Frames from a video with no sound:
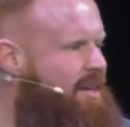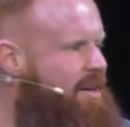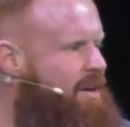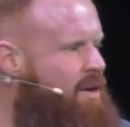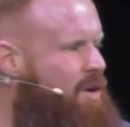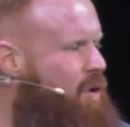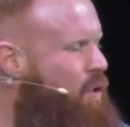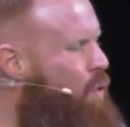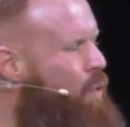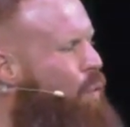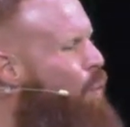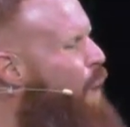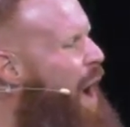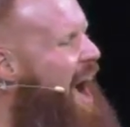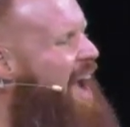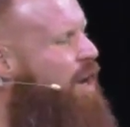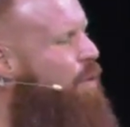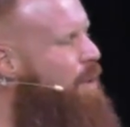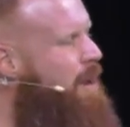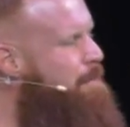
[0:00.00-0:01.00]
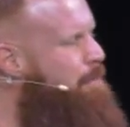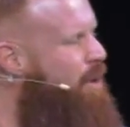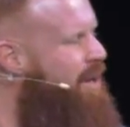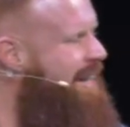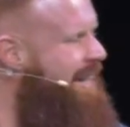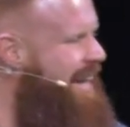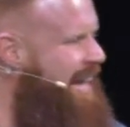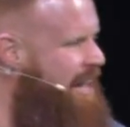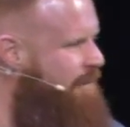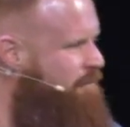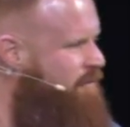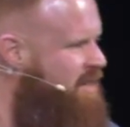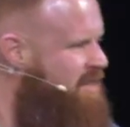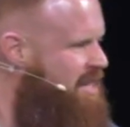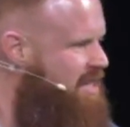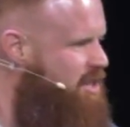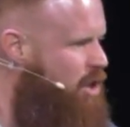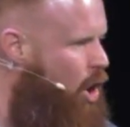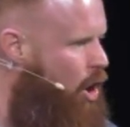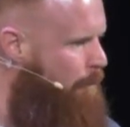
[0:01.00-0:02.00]
Why do we put an
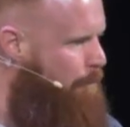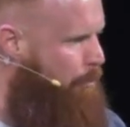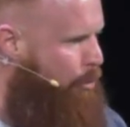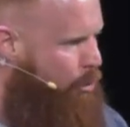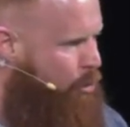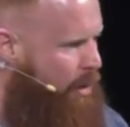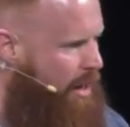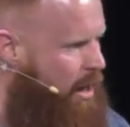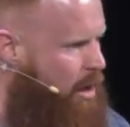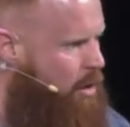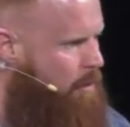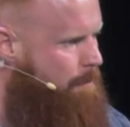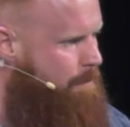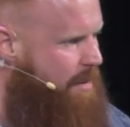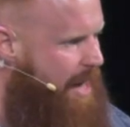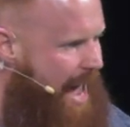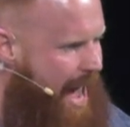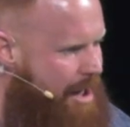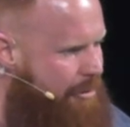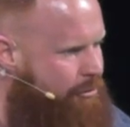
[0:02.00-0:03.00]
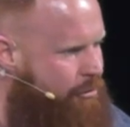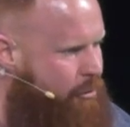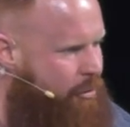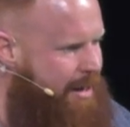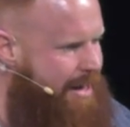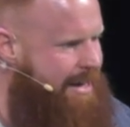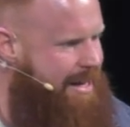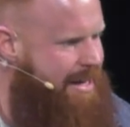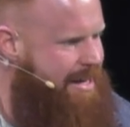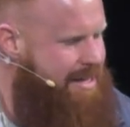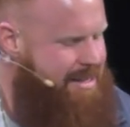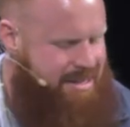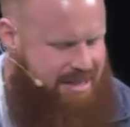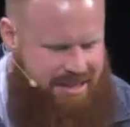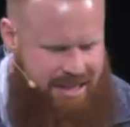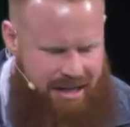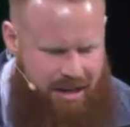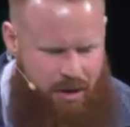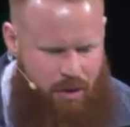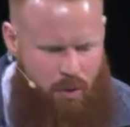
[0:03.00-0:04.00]
emphasis on prayer every
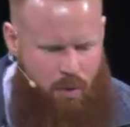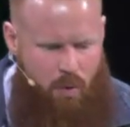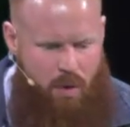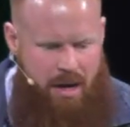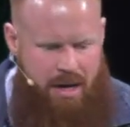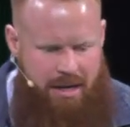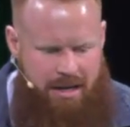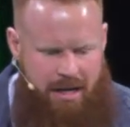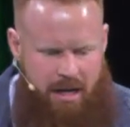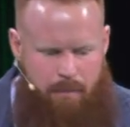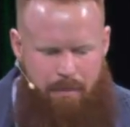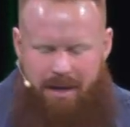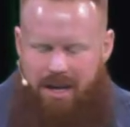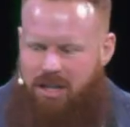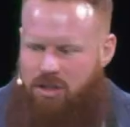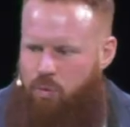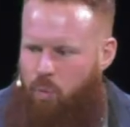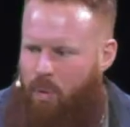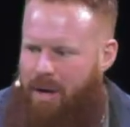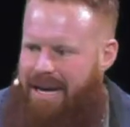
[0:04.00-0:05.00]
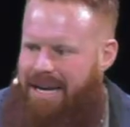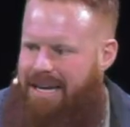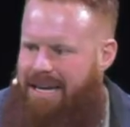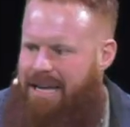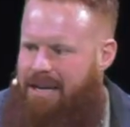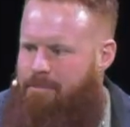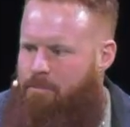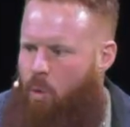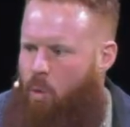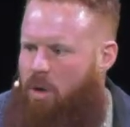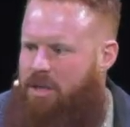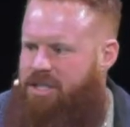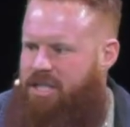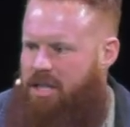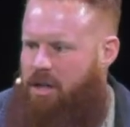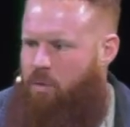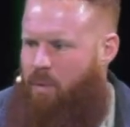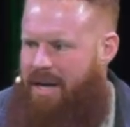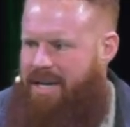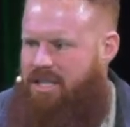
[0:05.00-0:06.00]
single year? Because we need more
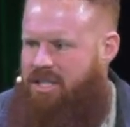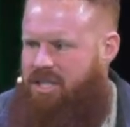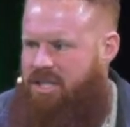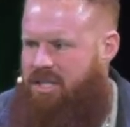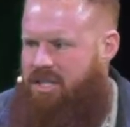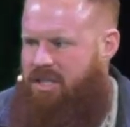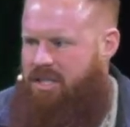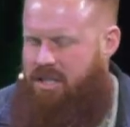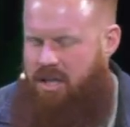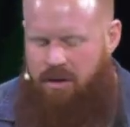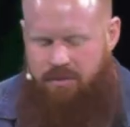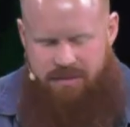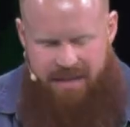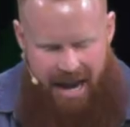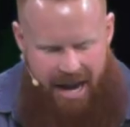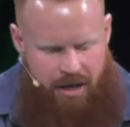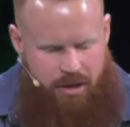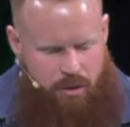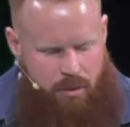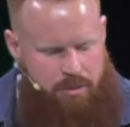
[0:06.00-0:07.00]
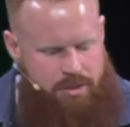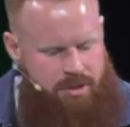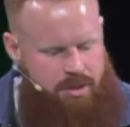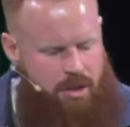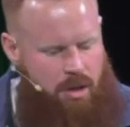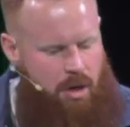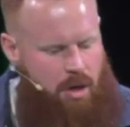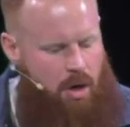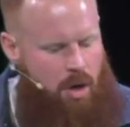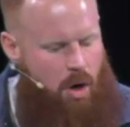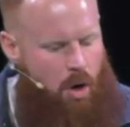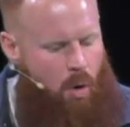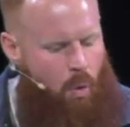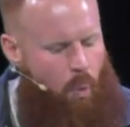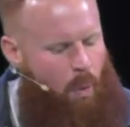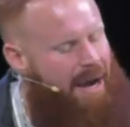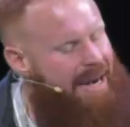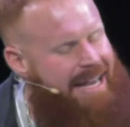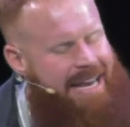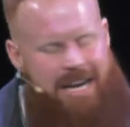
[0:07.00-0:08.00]
generations of Daniels.
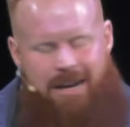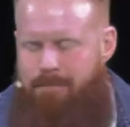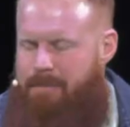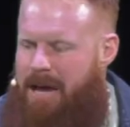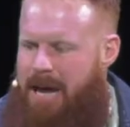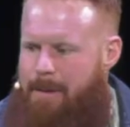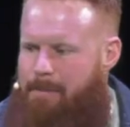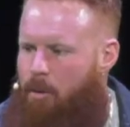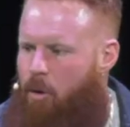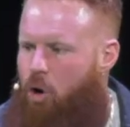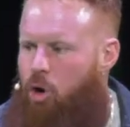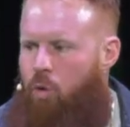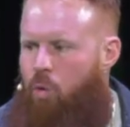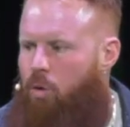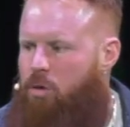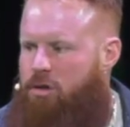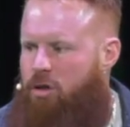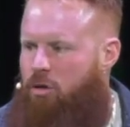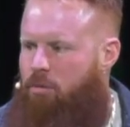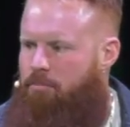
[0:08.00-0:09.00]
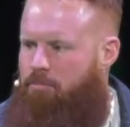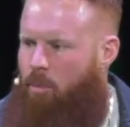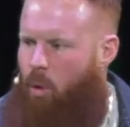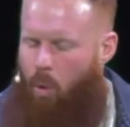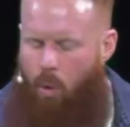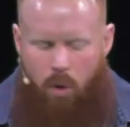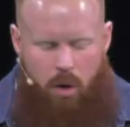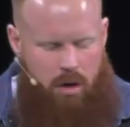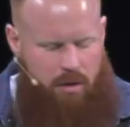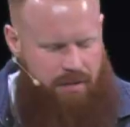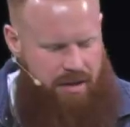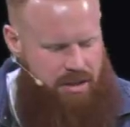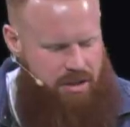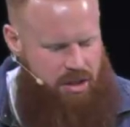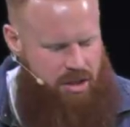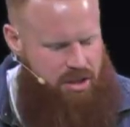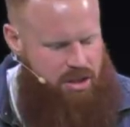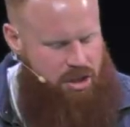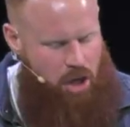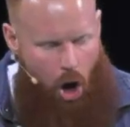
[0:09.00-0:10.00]
We need people who will do more than
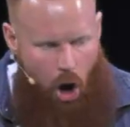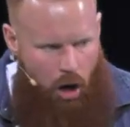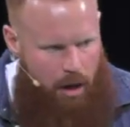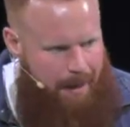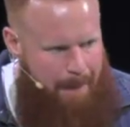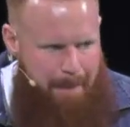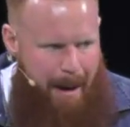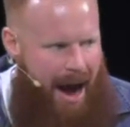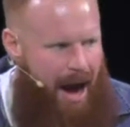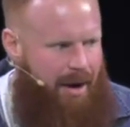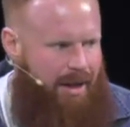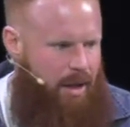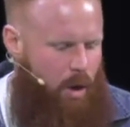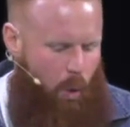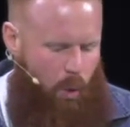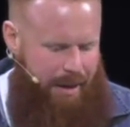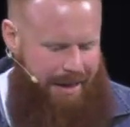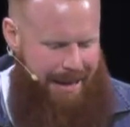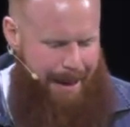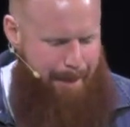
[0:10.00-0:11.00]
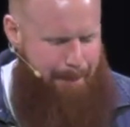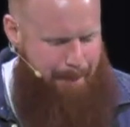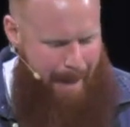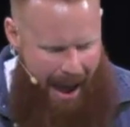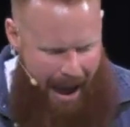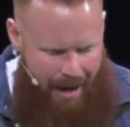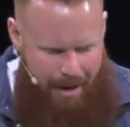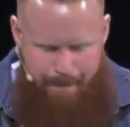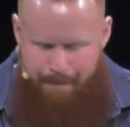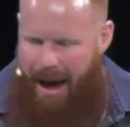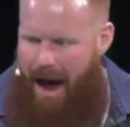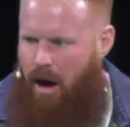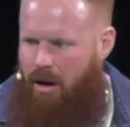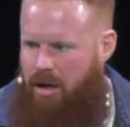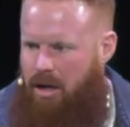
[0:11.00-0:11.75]
just talk about it or get mad about it.